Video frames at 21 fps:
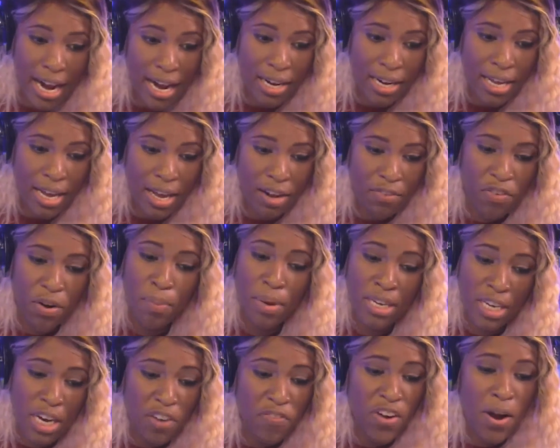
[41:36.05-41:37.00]
alien from
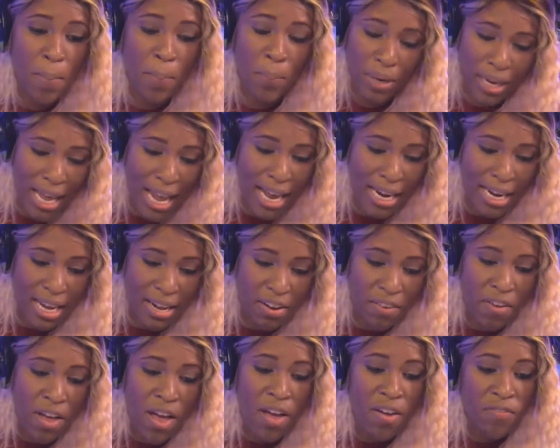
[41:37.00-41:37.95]
a different
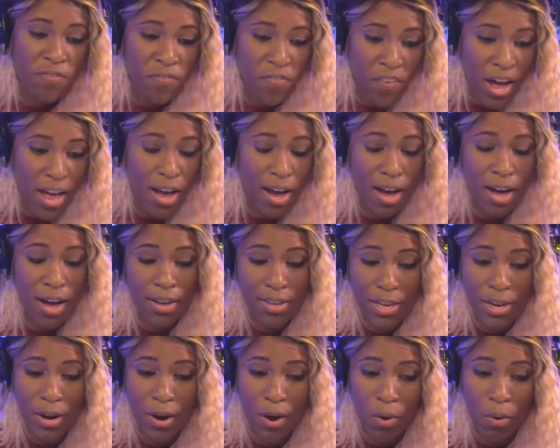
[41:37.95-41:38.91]
planet,
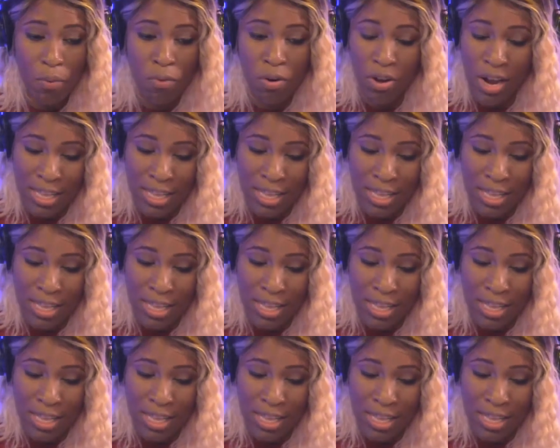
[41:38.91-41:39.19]
you know,